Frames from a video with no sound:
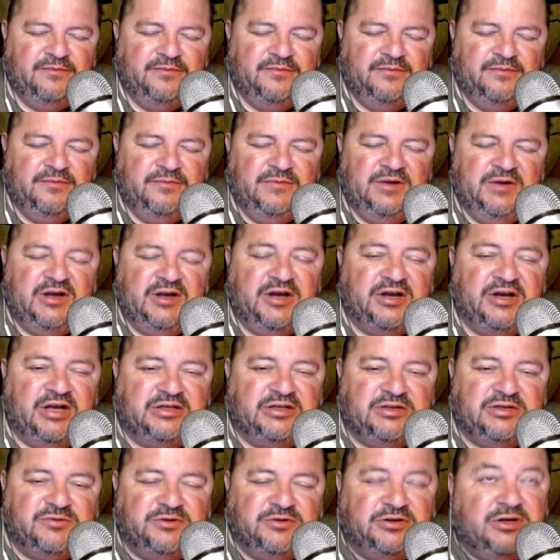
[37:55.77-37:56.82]

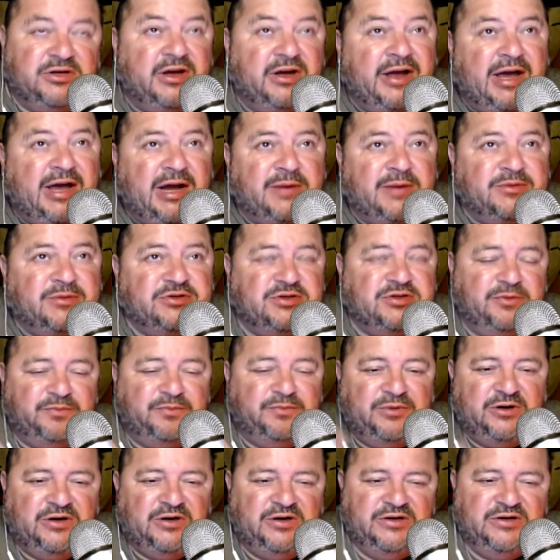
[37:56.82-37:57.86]
connecting with the animals, the
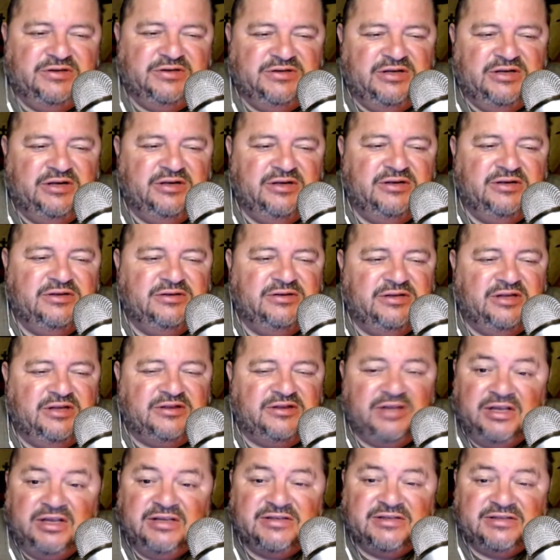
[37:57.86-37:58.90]
birds, the
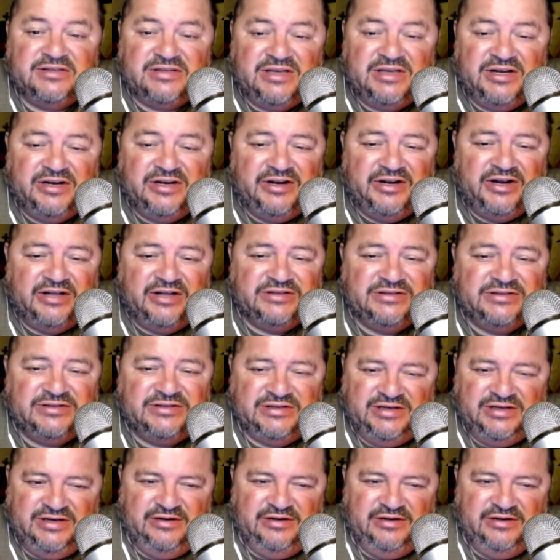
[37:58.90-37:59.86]
things seen and unseen.